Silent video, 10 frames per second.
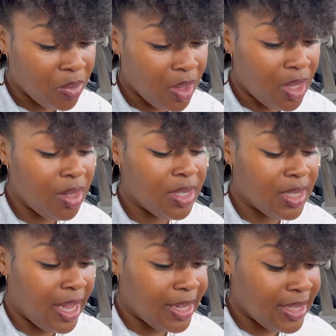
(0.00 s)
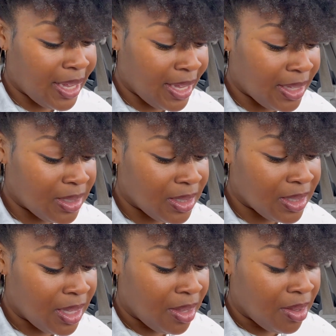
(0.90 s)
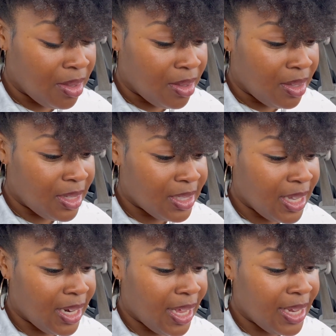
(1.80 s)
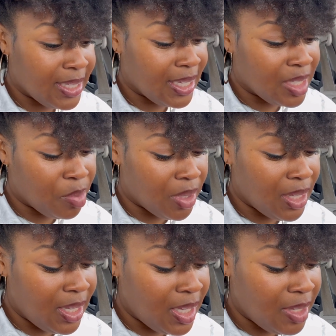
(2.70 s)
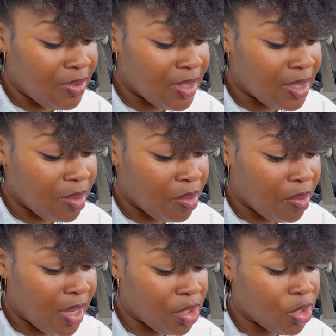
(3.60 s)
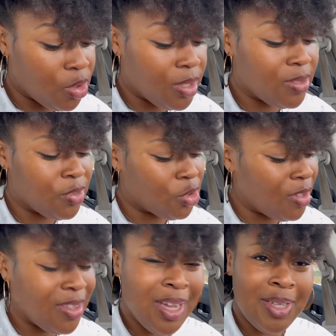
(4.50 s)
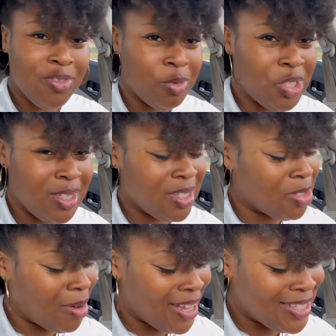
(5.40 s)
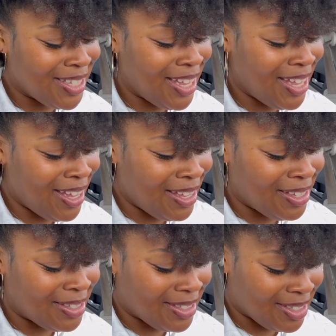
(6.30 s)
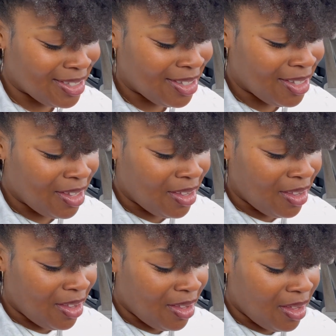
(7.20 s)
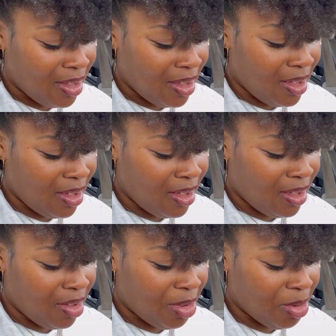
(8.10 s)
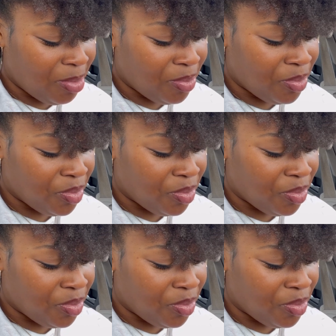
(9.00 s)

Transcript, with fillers: he looks nice, I guess. He's dedicated to his beliefs. Major source of strength comes from Jesus Christ. Yes. Um